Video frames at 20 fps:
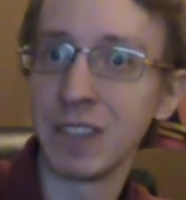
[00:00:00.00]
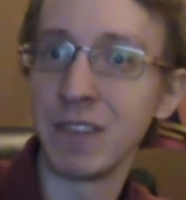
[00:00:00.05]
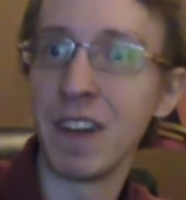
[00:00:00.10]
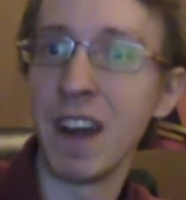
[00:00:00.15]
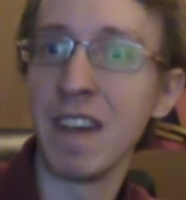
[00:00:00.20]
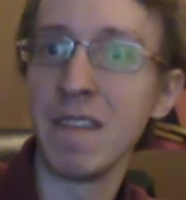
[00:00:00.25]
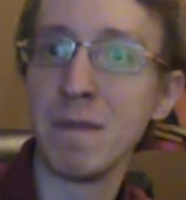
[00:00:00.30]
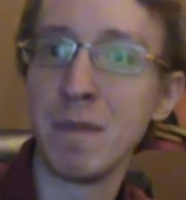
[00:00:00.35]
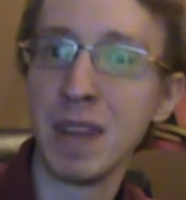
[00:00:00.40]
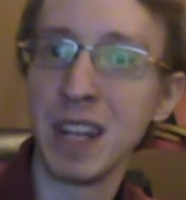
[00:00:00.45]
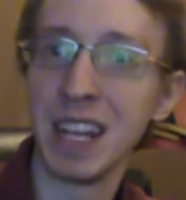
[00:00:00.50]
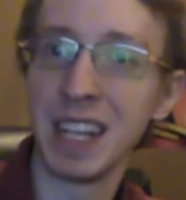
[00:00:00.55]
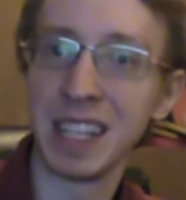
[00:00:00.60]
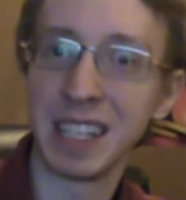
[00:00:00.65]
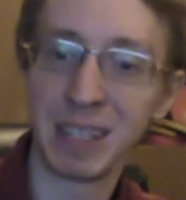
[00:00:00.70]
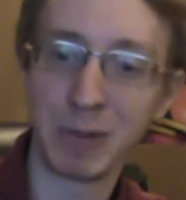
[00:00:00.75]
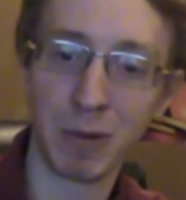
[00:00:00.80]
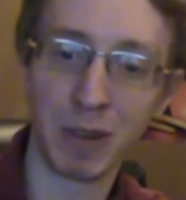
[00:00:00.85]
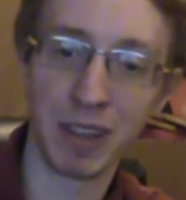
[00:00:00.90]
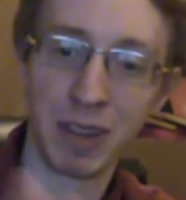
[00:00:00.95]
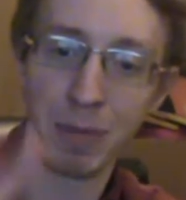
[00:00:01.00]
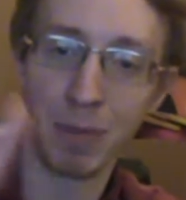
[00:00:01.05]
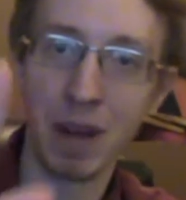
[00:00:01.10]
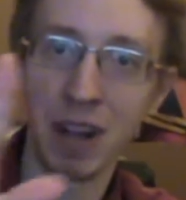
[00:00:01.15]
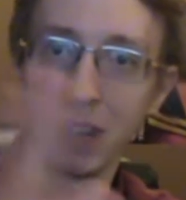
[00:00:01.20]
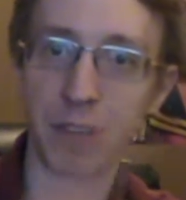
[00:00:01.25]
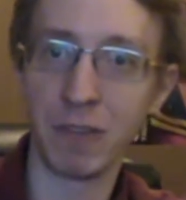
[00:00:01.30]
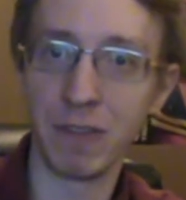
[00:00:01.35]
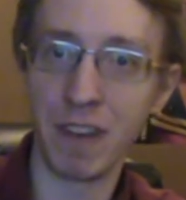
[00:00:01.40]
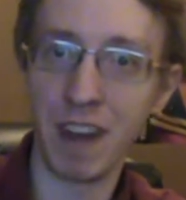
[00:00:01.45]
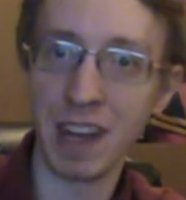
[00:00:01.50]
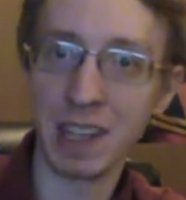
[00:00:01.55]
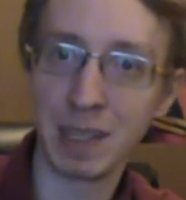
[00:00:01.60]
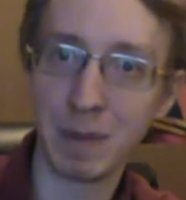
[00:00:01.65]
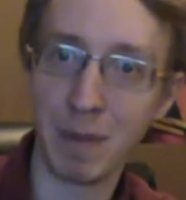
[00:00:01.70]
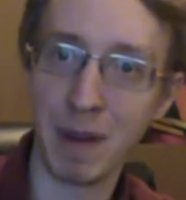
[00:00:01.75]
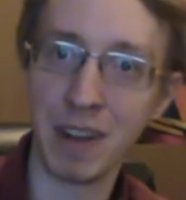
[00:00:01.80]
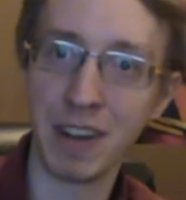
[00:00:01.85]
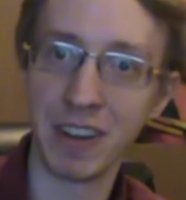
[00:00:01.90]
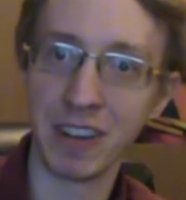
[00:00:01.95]
5 minutes with Michael
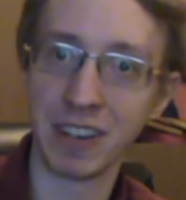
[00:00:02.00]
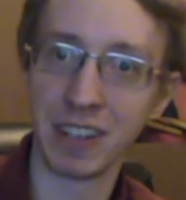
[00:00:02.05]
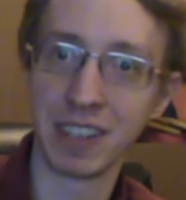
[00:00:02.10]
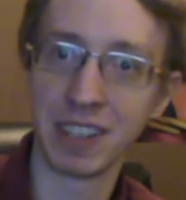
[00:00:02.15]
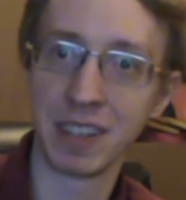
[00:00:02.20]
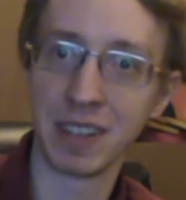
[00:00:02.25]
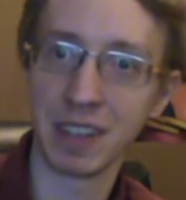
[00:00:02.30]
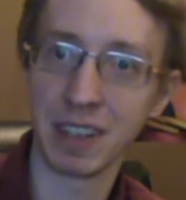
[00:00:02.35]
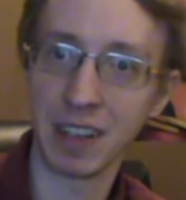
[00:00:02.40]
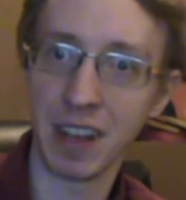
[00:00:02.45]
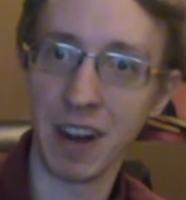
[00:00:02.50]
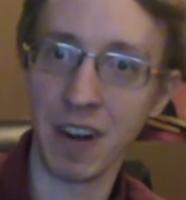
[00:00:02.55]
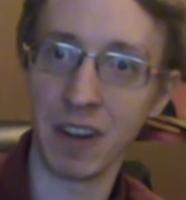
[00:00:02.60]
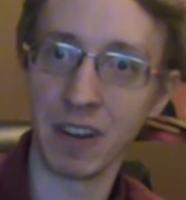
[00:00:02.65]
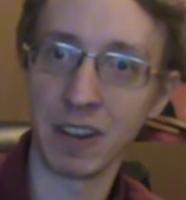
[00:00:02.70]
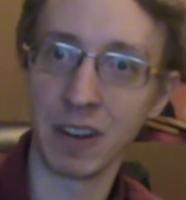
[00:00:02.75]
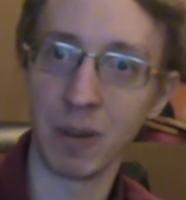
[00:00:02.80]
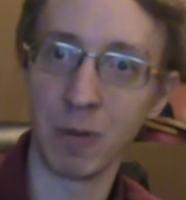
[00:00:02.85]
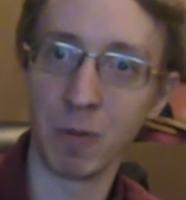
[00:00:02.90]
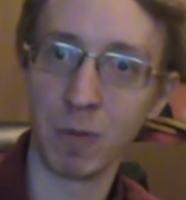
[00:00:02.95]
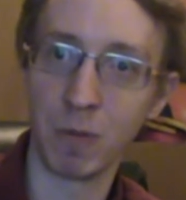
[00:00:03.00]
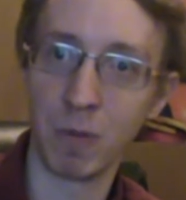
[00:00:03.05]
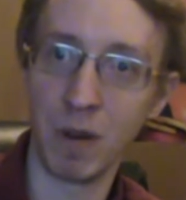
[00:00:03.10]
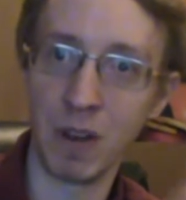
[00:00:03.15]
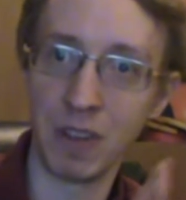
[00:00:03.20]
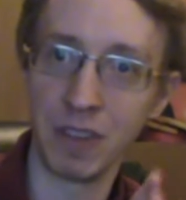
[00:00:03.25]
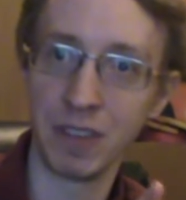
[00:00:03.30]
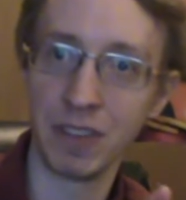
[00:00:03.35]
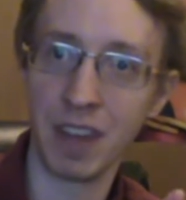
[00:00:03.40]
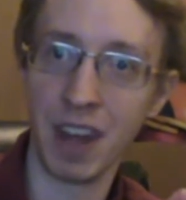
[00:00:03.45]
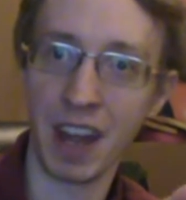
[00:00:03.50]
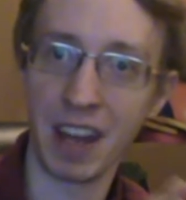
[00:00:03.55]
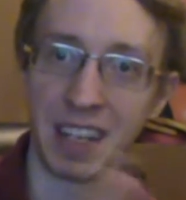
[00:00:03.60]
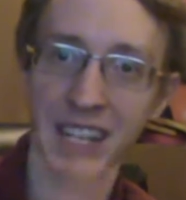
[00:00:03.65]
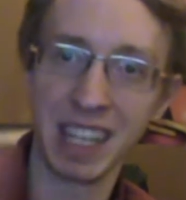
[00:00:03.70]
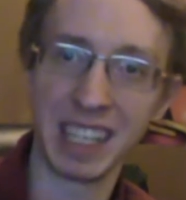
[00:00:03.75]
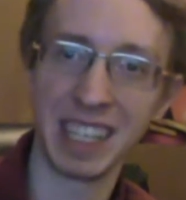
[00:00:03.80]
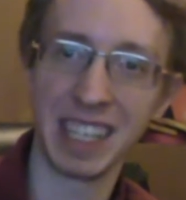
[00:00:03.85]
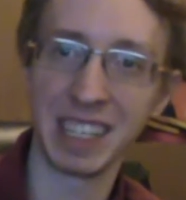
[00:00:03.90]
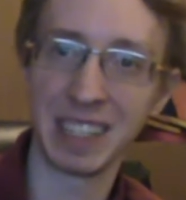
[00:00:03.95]
Fassbender's character, I
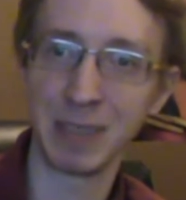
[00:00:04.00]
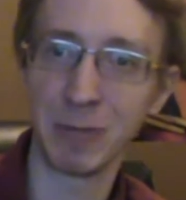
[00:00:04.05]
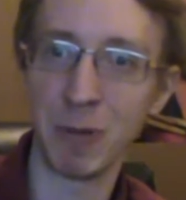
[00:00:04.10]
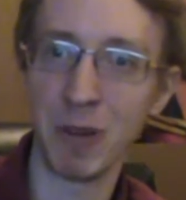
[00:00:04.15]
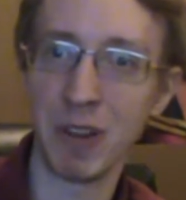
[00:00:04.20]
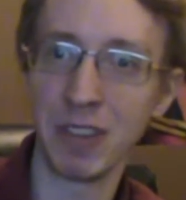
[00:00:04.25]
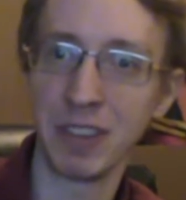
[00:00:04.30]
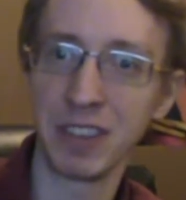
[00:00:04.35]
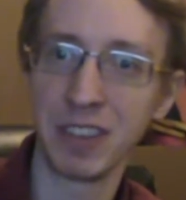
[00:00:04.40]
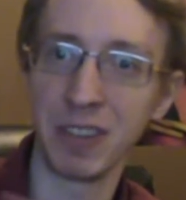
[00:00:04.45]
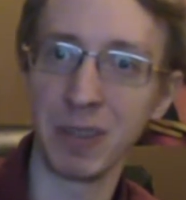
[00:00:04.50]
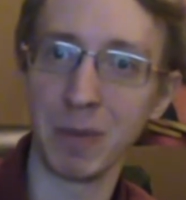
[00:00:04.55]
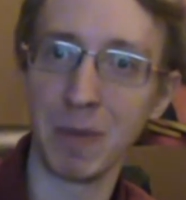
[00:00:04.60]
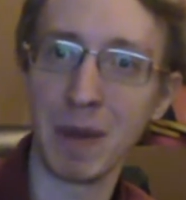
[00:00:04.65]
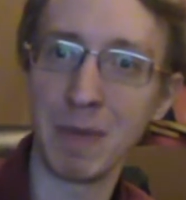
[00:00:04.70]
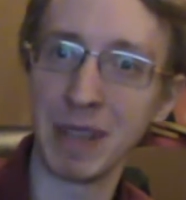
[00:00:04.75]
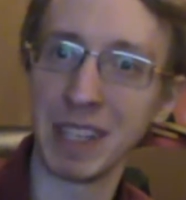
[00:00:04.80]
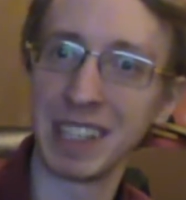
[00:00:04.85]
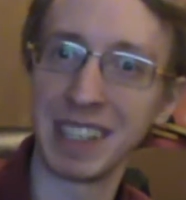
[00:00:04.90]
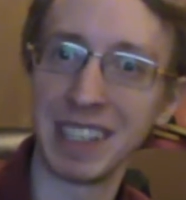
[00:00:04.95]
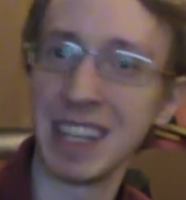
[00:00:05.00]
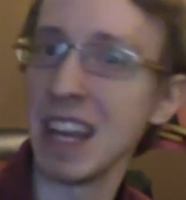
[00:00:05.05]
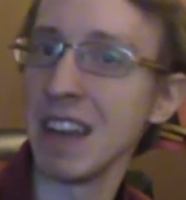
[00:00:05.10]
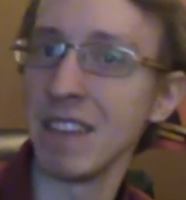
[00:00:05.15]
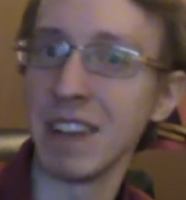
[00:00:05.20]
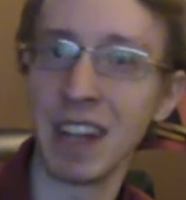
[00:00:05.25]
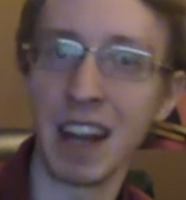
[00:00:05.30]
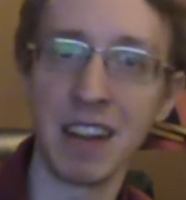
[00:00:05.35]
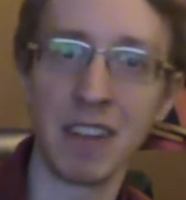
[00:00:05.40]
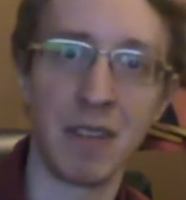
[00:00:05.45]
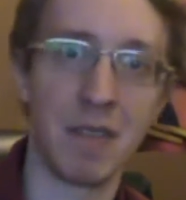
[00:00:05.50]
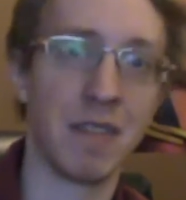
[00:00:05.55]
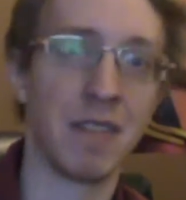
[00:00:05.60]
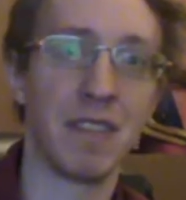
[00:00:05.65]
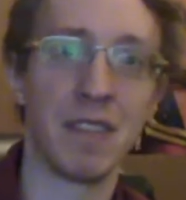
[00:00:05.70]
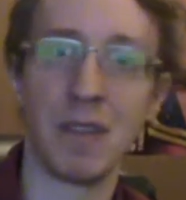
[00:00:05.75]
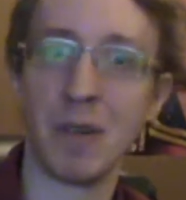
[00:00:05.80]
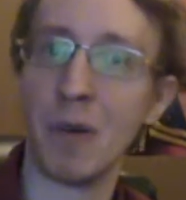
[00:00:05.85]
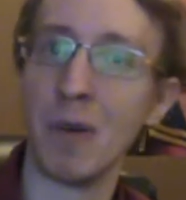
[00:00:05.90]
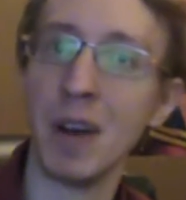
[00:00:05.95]
guess it's Walter, or maybe it's David, I don't
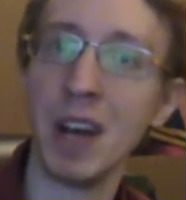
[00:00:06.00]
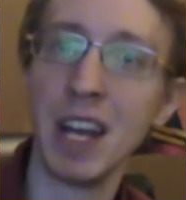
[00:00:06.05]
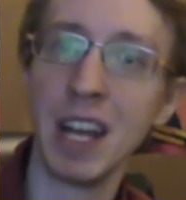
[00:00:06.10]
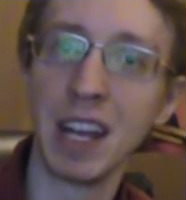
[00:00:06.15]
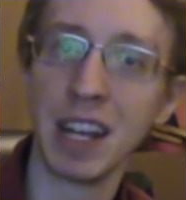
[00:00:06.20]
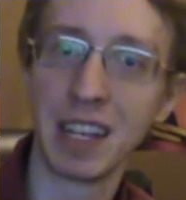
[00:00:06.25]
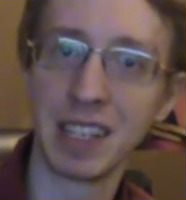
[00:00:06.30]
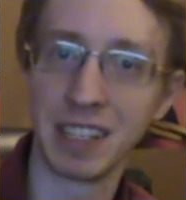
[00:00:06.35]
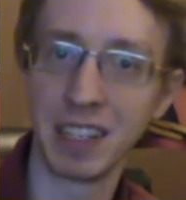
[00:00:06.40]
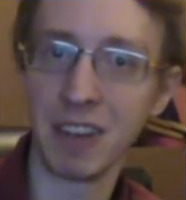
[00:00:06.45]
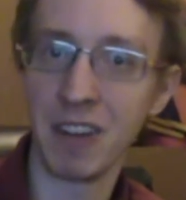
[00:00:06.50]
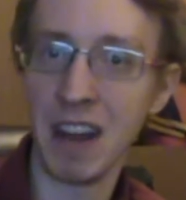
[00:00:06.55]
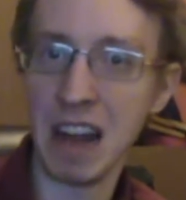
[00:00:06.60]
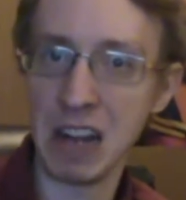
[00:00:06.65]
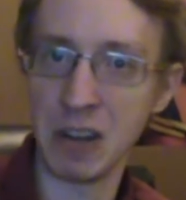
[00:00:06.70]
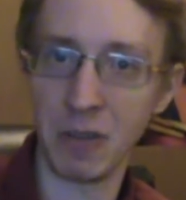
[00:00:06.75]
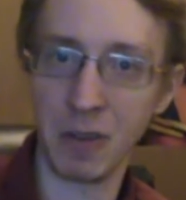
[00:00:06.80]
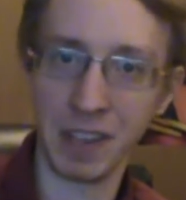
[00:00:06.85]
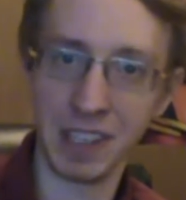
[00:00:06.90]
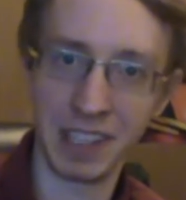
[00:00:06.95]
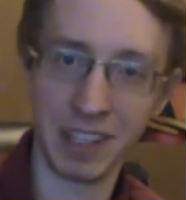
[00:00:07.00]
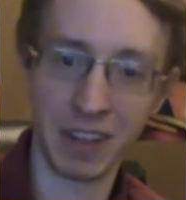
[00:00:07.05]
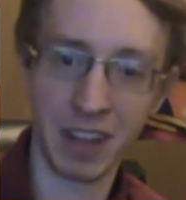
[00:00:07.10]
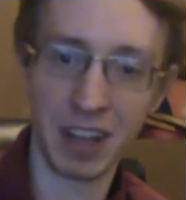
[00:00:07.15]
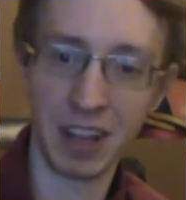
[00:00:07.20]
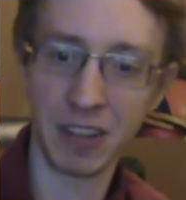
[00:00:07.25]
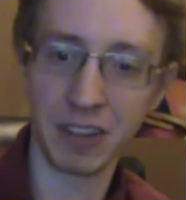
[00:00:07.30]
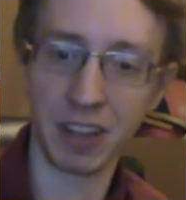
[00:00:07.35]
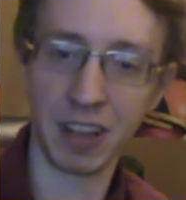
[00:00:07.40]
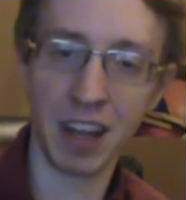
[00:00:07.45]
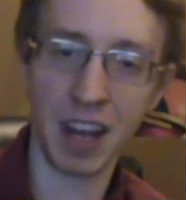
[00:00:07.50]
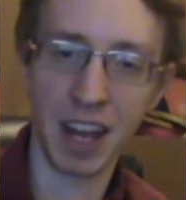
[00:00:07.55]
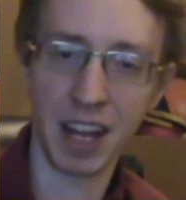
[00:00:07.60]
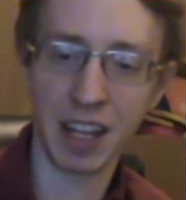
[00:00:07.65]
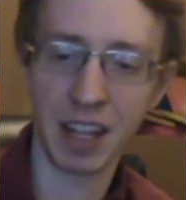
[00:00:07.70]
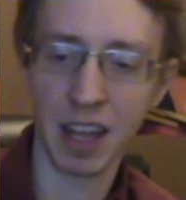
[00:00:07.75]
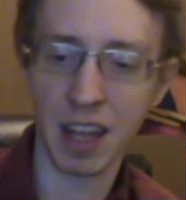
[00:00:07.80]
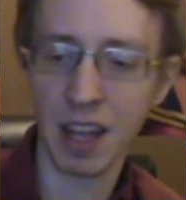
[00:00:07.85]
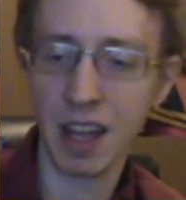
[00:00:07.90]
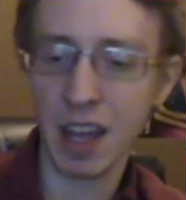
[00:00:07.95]
know. Because they're androids, so they look
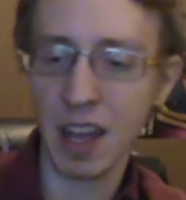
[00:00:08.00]
alike.